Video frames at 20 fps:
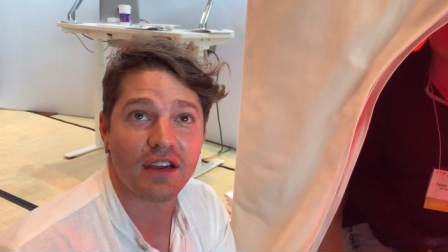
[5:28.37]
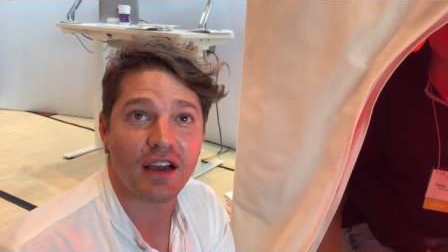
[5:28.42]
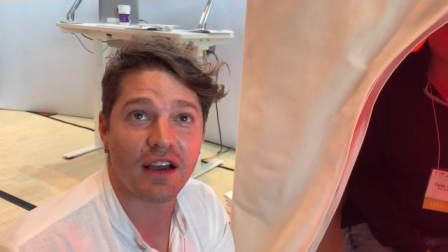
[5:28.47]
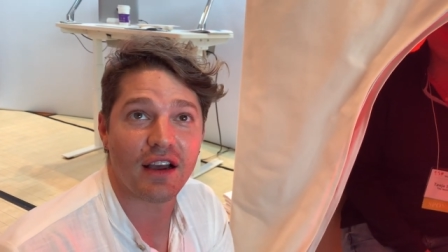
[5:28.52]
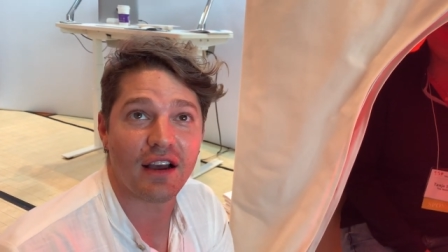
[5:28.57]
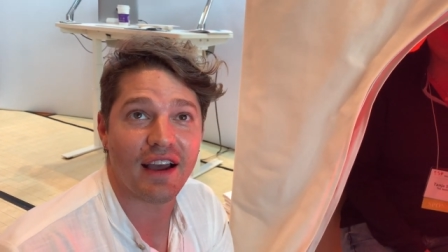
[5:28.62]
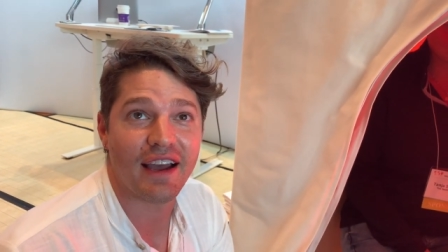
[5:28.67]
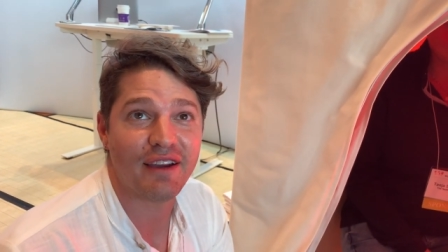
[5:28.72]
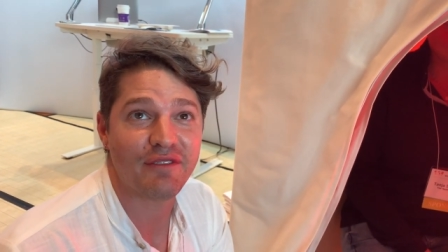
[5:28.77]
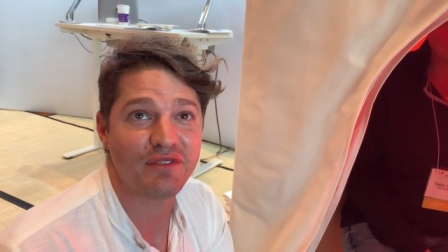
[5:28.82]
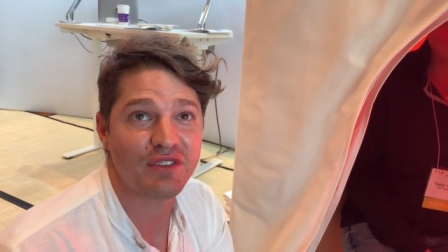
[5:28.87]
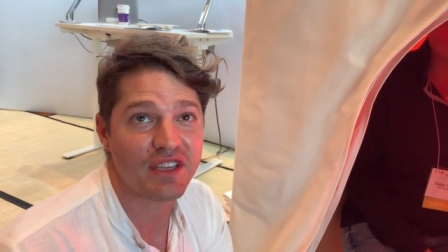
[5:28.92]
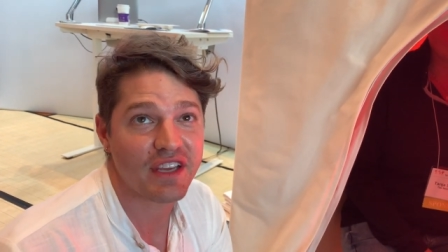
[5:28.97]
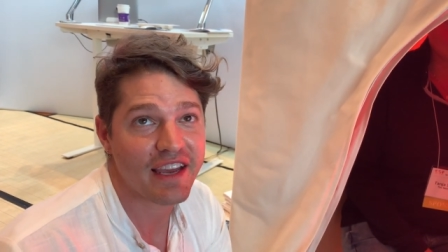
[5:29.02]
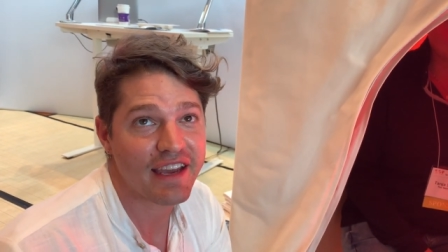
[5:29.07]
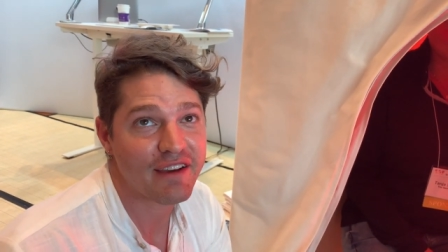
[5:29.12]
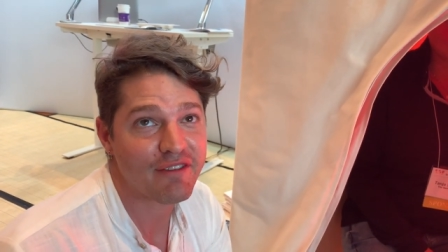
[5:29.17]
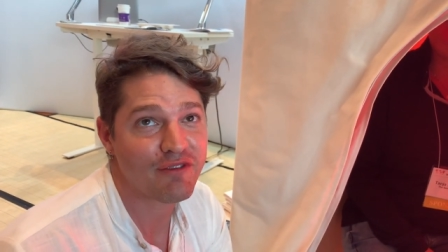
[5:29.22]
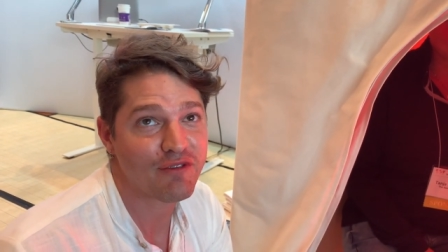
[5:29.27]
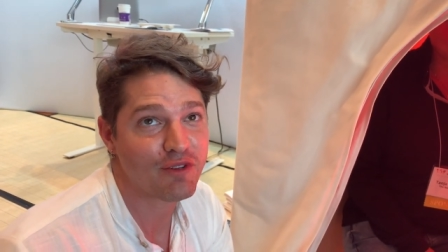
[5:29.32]

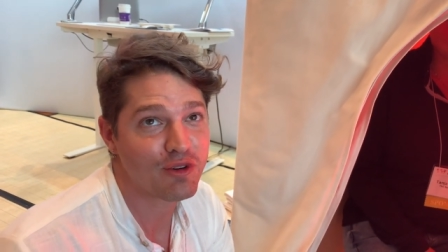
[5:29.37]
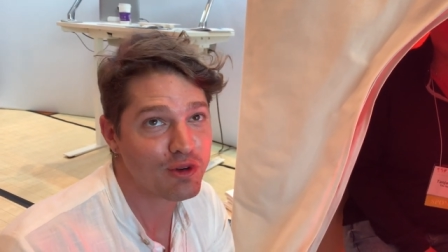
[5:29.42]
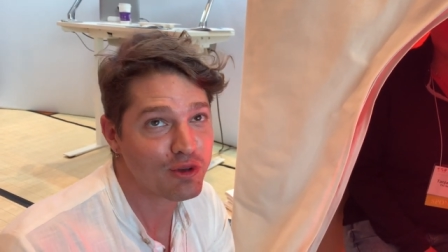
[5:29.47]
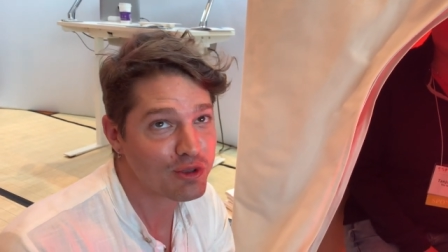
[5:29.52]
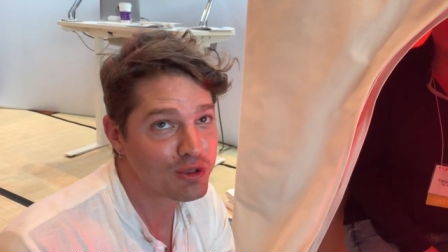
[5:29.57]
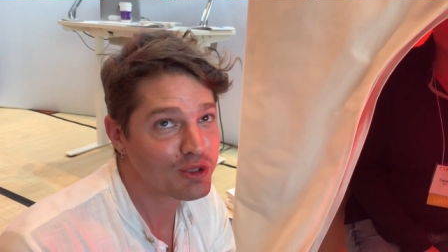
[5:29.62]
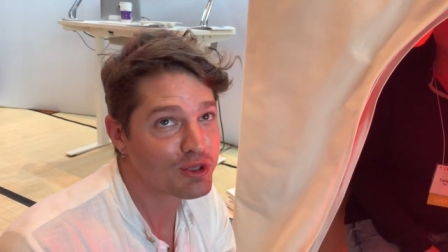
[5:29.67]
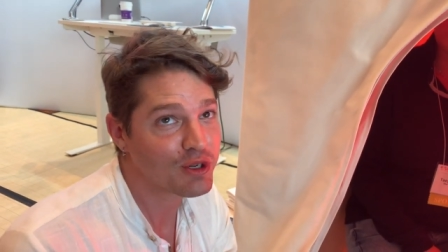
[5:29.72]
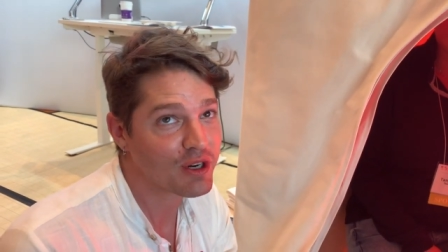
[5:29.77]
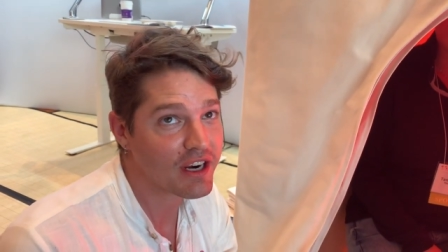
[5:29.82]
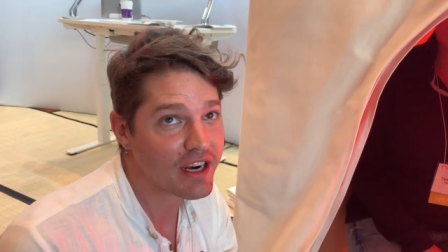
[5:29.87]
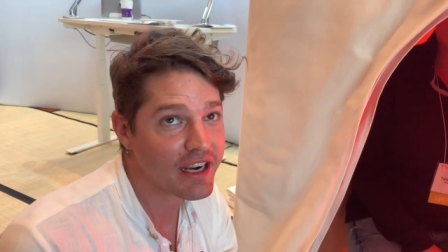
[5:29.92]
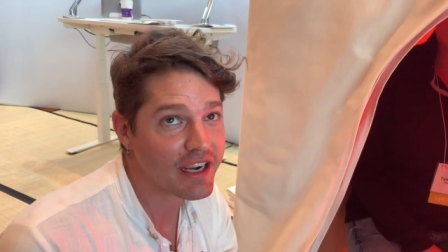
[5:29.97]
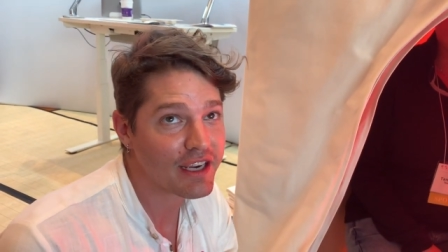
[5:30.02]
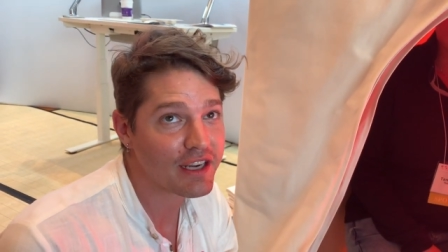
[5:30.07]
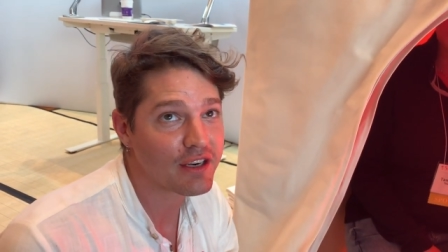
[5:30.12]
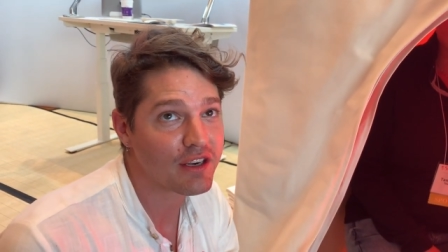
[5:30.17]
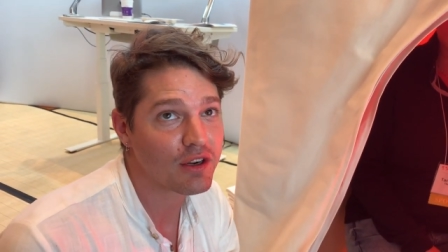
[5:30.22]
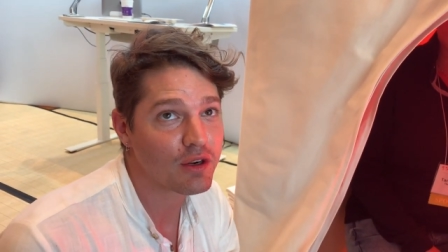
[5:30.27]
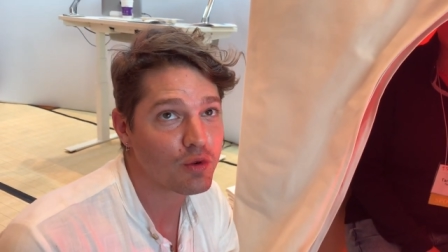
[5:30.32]
FDA food
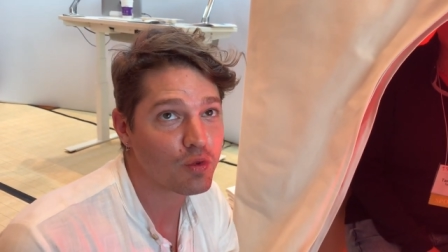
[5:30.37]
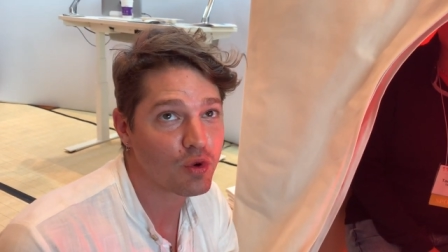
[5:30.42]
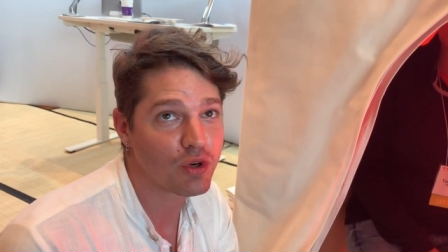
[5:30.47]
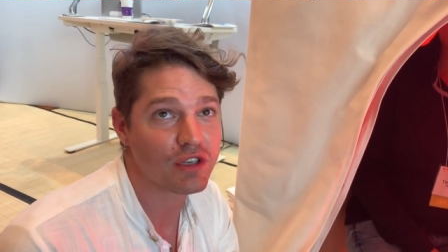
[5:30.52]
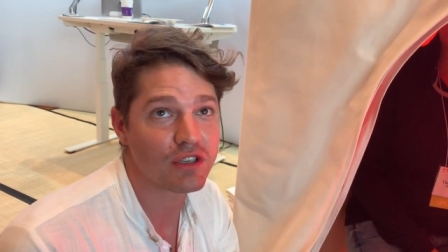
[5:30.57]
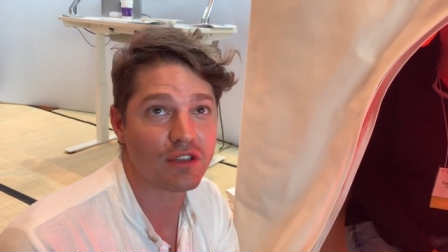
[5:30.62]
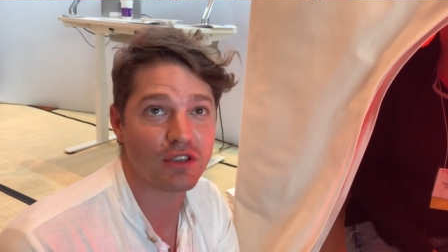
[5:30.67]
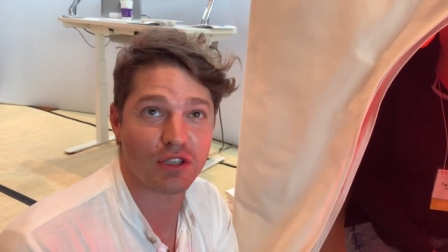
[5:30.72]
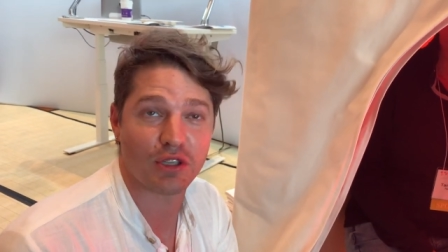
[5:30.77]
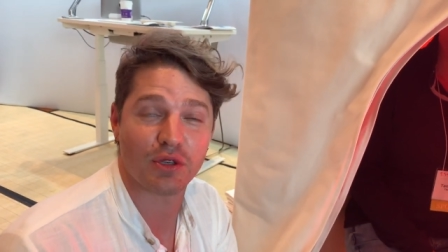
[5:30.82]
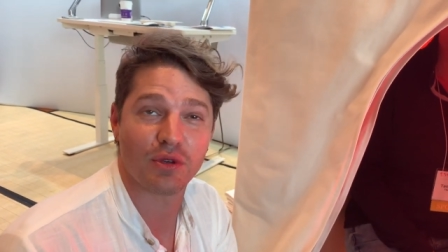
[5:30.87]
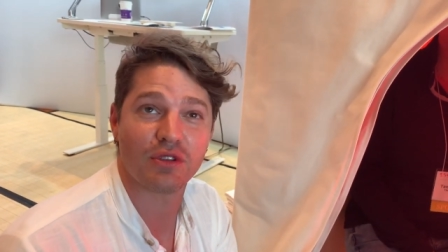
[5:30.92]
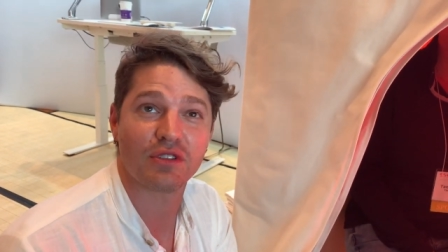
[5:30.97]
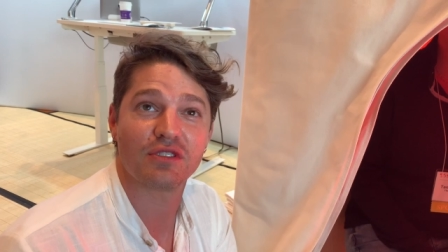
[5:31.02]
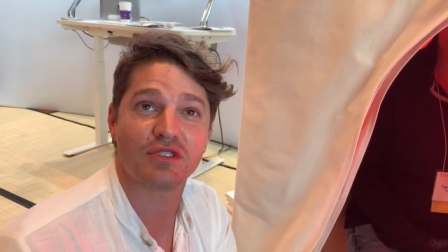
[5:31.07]
grade wood glue.